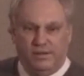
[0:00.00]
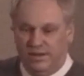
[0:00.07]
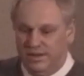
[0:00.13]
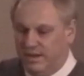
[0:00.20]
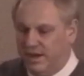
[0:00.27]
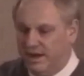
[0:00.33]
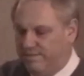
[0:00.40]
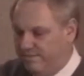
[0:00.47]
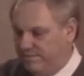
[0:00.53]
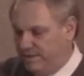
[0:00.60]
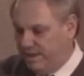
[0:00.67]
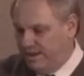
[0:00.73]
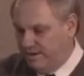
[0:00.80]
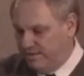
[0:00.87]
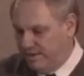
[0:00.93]
and then
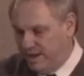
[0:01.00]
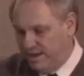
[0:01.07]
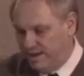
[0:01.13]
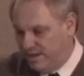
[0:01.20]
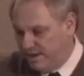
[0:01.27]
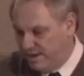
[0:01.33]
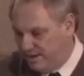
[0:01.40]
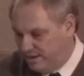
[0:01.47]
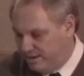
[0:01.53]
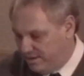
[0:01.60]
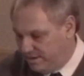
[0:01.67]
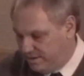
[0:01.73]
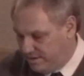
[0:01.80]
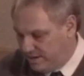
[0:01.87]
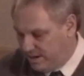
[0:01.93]
they don't like that
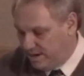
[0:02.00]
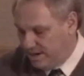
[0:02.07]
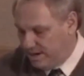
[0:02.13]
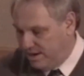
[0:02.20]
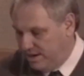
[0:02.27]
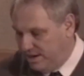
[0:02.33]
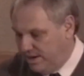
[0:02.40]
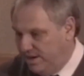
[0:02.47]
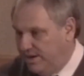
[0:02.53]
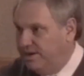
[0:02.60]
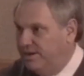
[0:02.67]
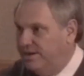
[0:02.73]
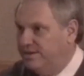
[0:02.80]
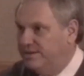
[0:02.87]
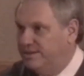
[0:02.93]
either.
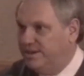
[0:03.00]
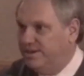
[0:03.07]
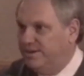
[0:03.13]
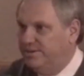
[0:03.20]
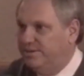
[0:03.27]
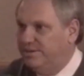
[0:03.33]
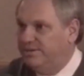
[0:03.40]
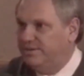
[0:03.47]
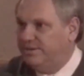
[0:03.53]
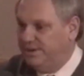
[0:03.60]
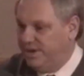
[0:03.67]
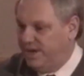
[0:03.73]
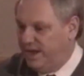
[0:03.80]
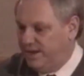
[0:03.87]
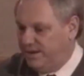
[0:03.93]
So
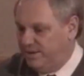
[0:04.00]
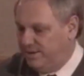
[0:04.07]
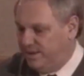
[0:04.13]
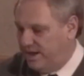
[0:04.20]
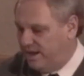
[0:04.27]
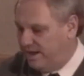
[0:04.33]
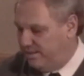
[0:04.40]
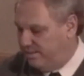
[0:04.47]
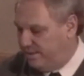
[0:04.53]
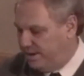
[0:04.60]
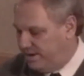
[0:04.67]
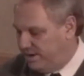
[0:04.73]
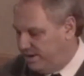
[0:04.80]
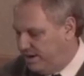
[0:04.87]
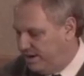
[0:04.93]
you can't do that, but
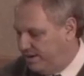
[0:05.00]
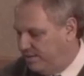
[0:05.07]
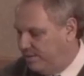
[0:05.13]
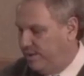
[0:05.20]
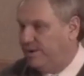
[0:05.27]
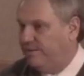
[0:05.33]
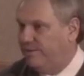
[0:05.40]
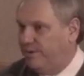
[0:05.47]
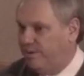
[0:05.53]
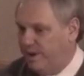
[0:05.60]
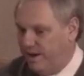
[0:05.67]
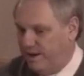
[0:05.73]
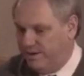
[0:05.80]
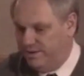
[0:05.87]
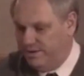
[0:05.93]
it worked for a
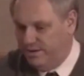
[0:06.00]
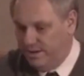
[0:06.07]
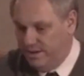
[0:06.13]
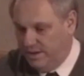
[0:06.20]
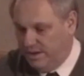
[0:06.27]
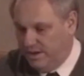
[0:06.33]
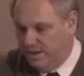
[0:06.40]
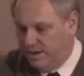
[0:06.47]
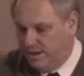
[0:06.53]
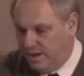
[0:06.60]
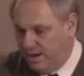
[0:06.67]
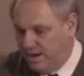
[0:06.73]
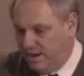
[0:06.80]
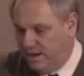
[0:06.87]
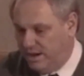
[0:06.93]

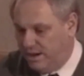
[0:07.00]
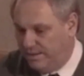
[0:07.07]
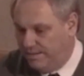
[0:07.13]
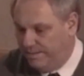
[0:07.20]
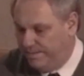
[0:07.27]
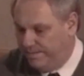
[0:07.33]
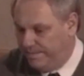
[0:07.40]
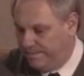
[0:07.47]
while.